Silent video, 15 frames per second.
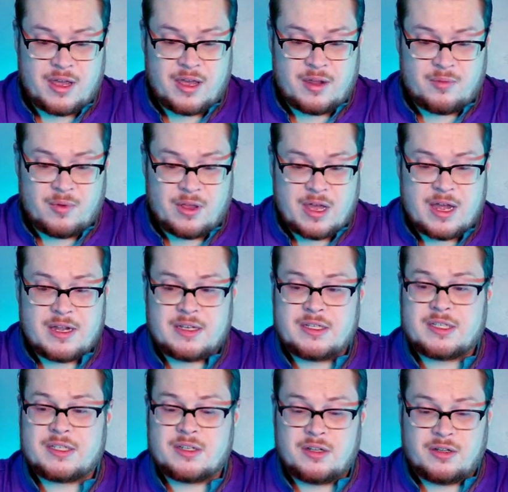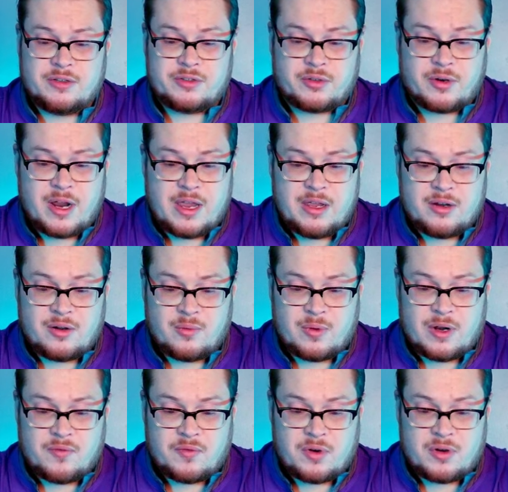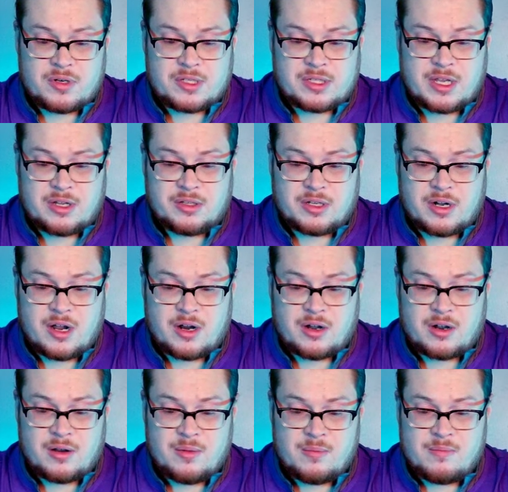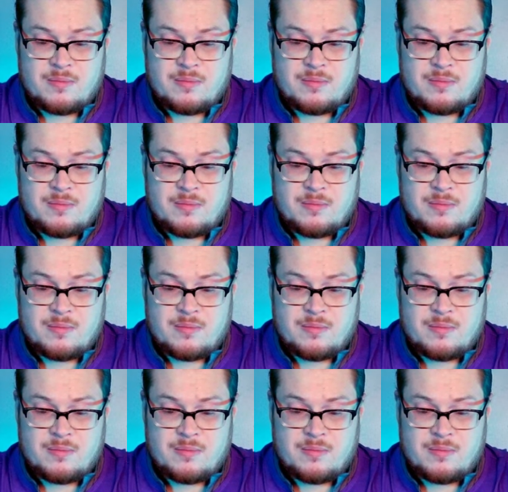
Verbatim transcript: and we got Skildrain or whatever, Skildinar,